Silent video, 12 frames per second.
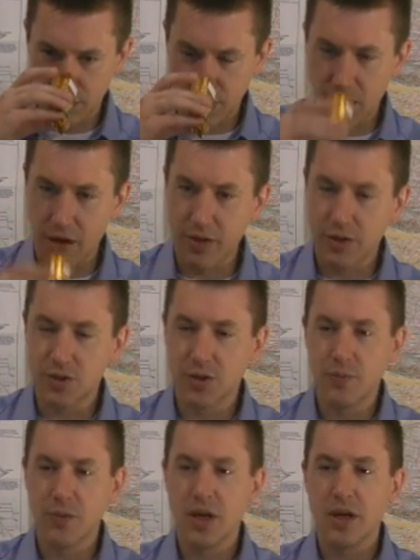Now
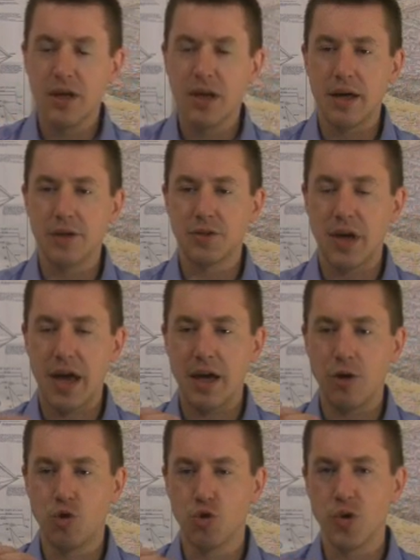this is
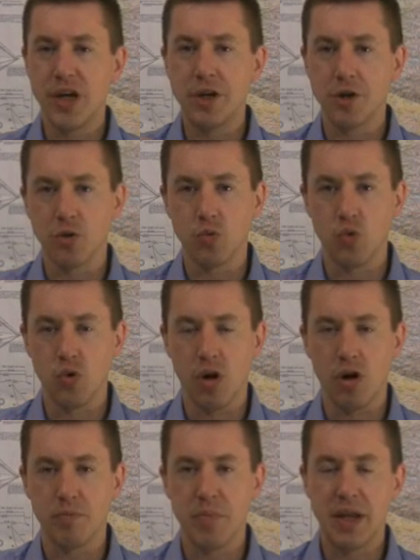a greener
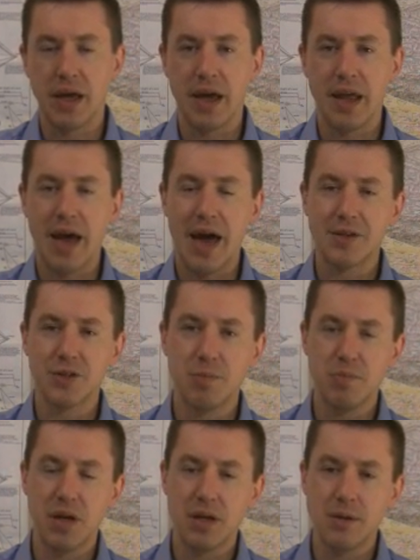oolong, meaning it hasn't